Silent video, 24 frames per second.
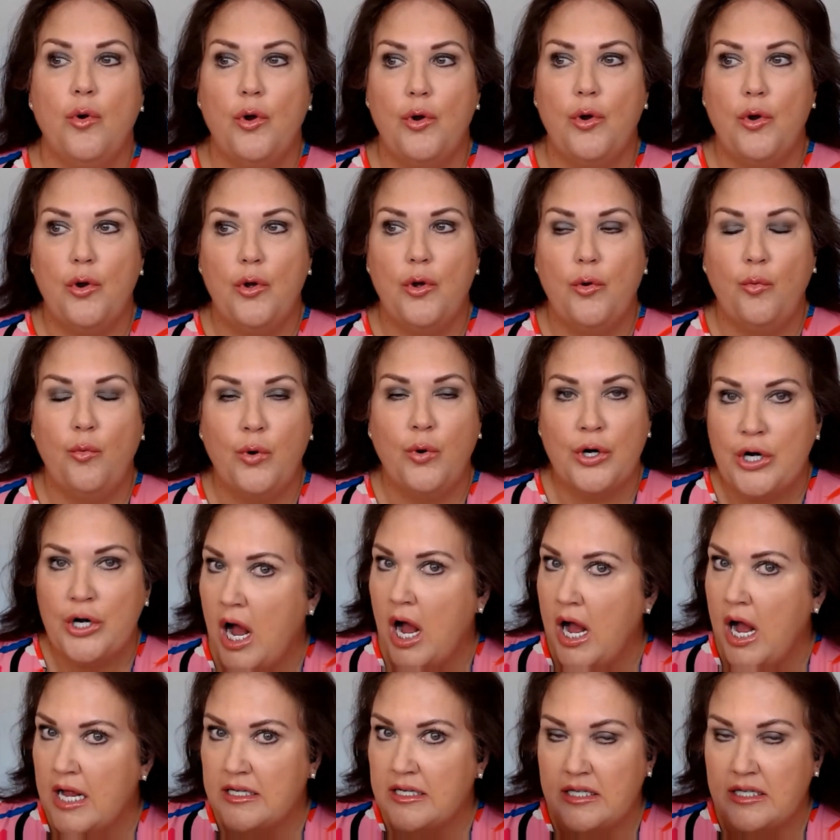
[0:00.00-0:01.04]
we're
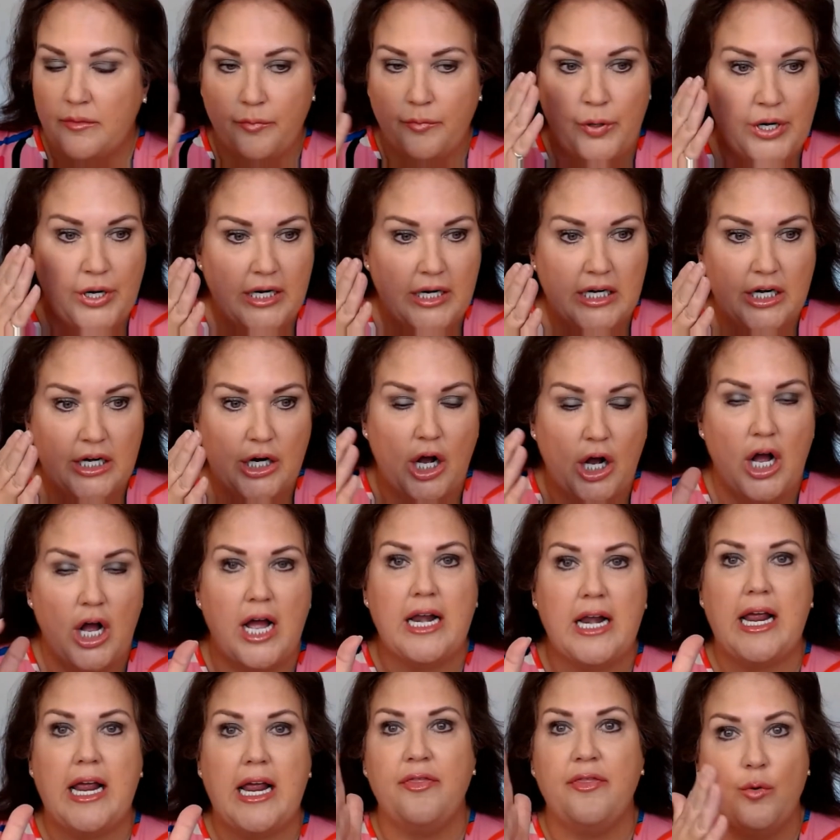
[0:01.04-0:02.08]
not putting it on
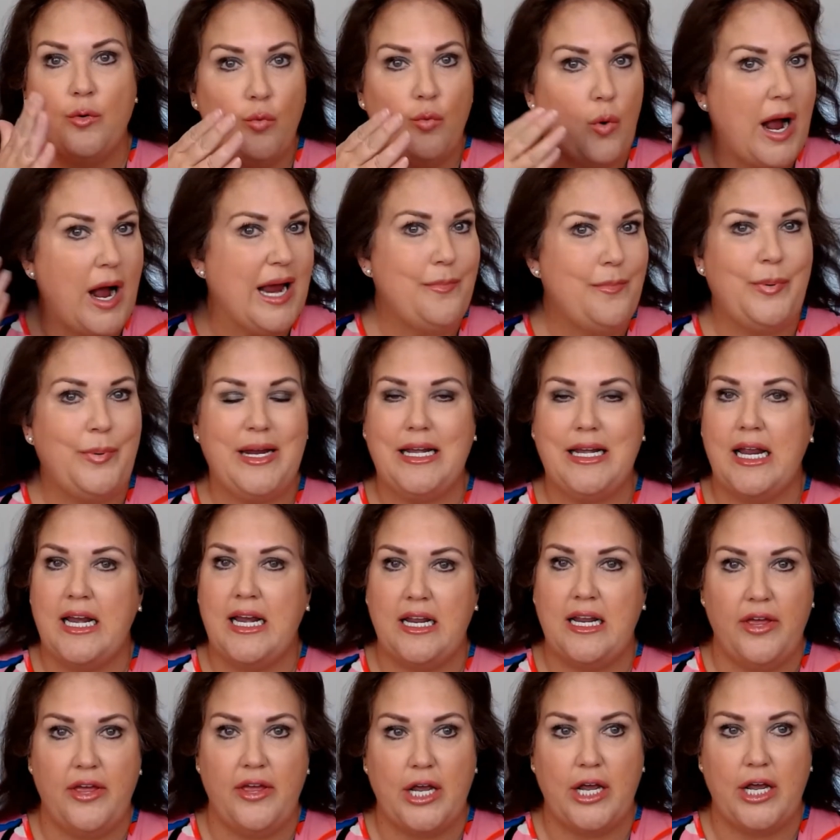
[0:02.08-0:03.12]
and then wiping
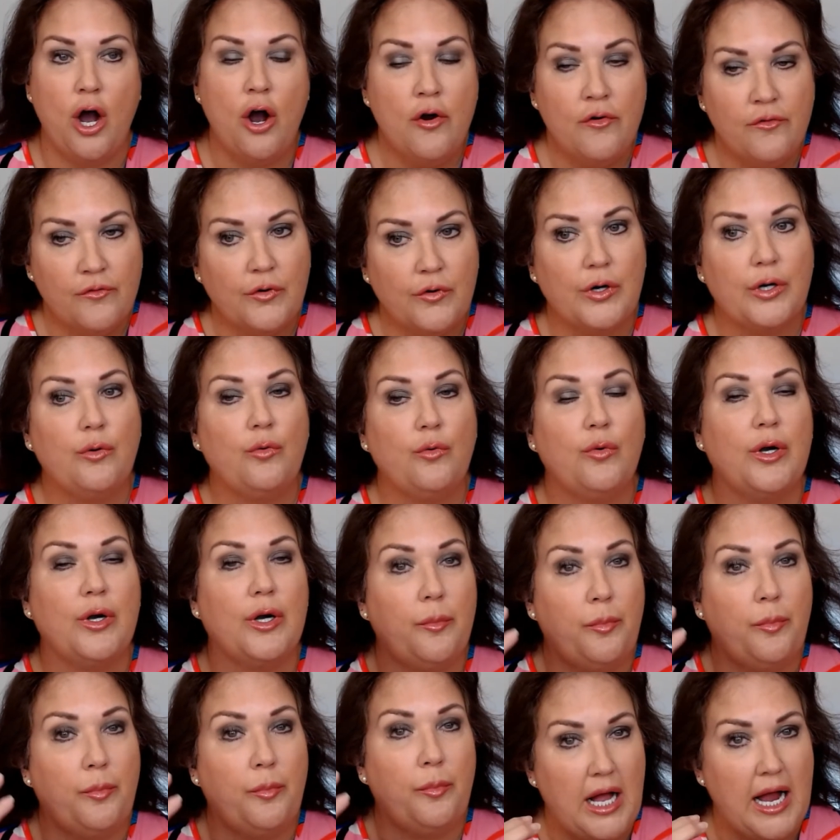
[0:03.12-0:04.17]
anything over it. We're
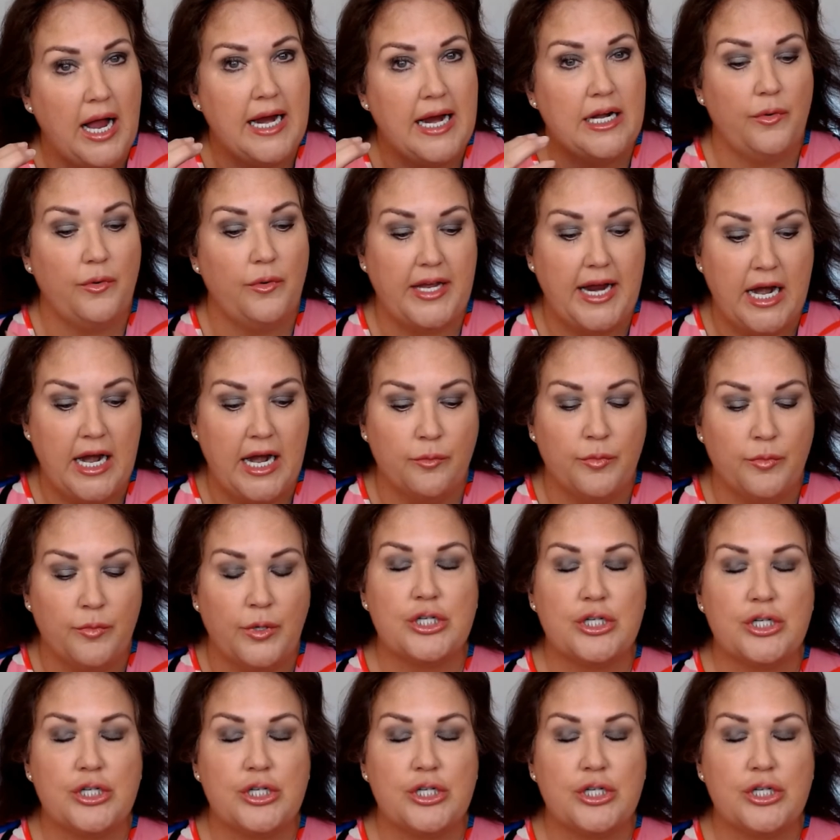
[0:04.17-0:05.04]
applying it with the airbrush.